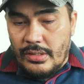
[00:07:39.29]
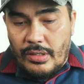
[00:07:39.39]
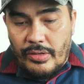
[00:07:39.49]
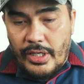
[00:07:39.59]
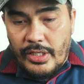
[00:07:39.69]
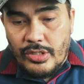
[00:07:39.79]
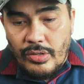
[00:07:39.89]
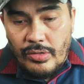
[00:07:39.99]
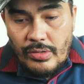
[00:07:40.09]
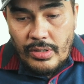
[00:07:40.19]
Okay,
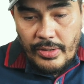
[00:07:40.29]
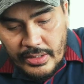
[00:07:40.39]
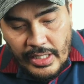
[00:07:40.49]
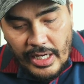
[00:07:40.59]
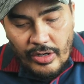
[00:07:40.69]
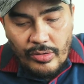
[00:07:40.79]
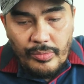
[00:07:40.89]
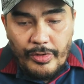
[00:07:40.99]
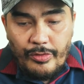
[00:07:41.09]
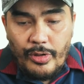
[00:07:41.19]
so now
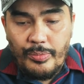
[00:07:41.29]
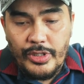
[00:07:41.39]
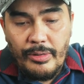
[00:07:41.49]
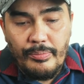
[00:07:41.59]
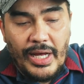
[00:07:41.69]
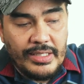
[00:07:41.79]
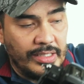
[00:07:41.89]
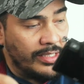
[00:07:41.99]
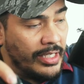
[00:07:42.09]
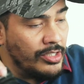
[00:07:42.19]
before putting back
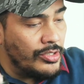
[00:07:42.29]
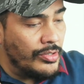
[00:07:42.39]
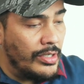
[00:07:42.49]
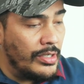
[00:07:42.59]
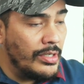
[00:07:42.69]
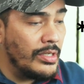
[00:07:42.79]
the sensor,